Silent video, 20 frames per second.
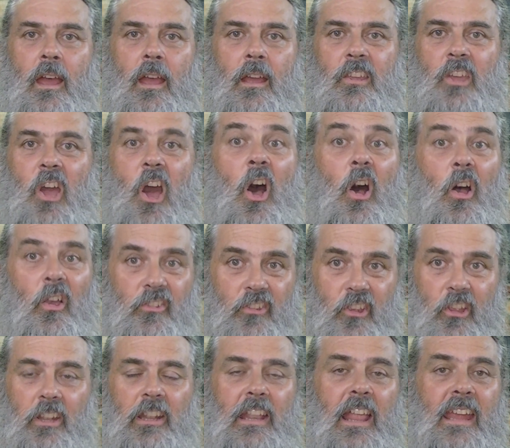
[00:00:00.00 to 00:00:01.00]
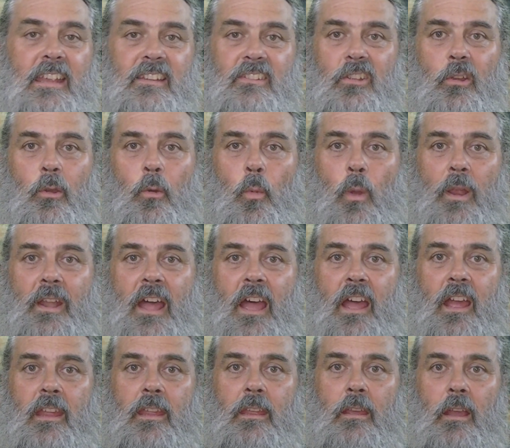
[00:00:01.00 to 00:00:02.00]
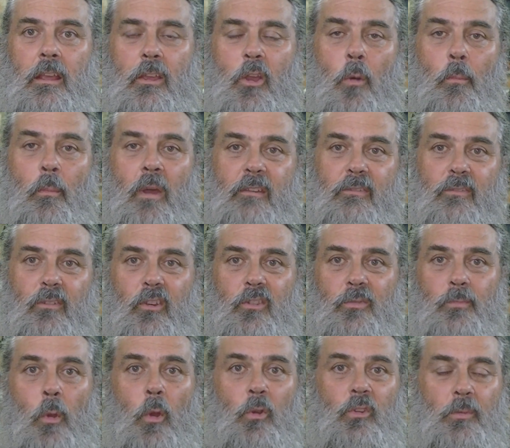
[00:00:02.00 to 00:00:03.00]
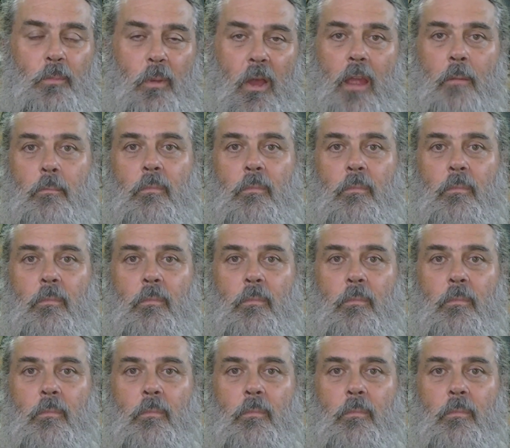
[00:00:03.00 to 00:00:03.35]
cars, and later when I got my first motorbike,